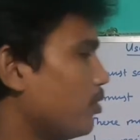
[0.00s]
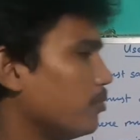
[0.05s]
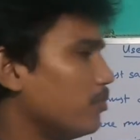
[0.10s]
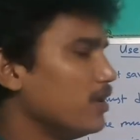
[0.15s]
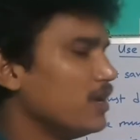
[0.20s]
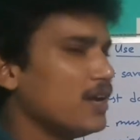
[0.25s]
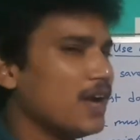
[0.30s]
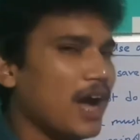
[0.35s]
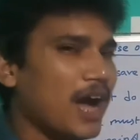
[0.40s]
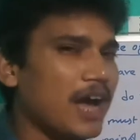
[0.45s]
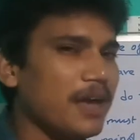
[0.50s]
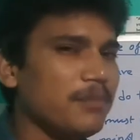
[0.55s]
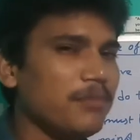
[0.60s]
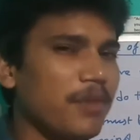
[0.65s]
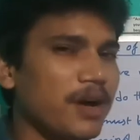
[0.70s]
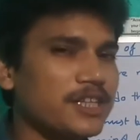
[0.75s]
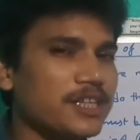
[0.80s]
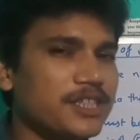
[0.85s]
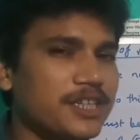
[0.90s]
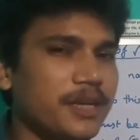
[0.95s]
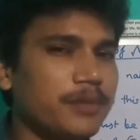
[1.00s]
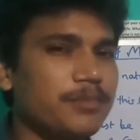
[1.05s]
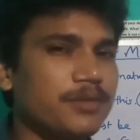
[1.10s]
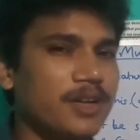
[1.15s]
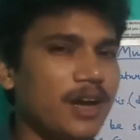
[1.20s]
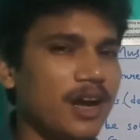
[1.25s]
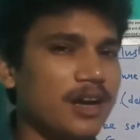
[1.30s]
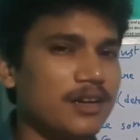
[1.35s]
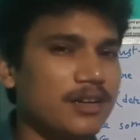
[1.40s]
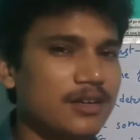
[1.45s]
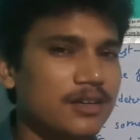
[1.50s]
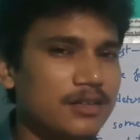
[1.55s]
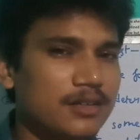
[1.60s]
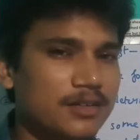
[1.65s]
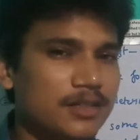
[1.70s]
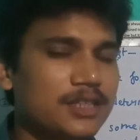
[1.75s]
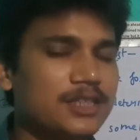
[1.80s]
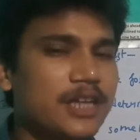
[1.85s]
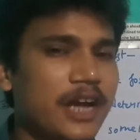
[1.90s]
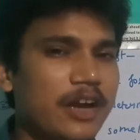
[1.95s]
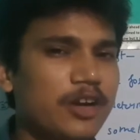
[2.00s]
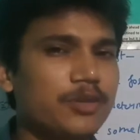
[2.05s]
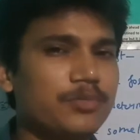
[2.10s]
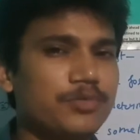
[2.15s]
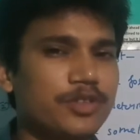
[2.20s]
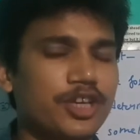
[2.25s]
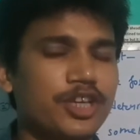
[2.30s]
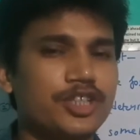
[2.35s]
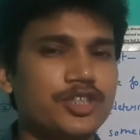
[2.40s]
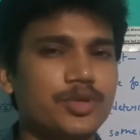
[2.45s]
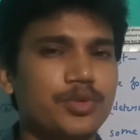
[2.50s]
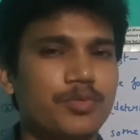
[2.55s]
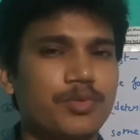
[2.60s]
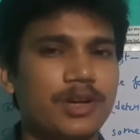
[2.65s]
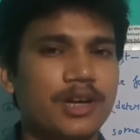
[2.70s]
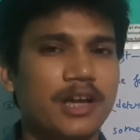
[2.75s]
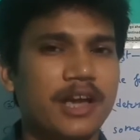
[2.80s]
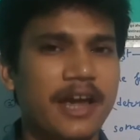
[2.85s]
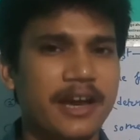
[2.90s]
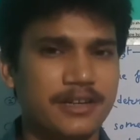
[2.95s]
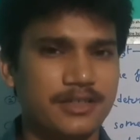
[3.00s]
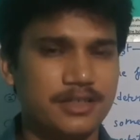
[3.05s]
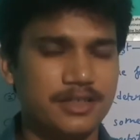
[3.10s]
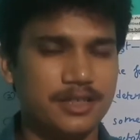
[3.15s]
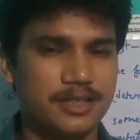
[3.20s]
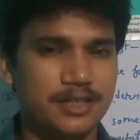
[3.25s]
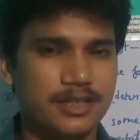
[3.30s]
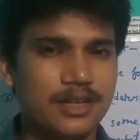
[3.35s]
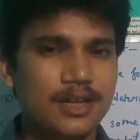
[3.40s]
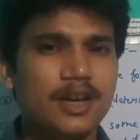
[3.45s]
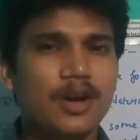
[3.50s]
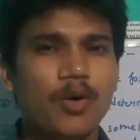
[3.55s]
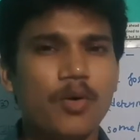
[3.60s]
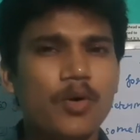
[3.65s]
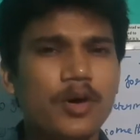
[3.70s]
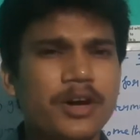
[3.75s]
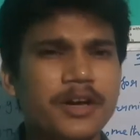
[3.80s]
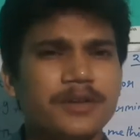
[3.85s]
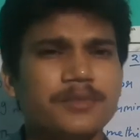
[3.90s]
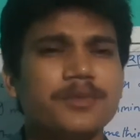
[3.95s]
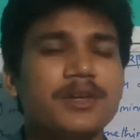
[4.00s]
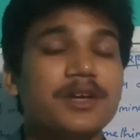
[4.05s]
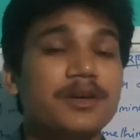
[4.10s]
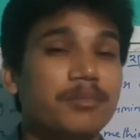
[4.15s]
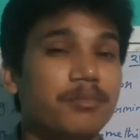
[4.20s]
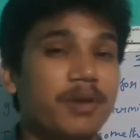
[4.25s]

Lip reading: form, I must have done. This kind of things you will get, okay?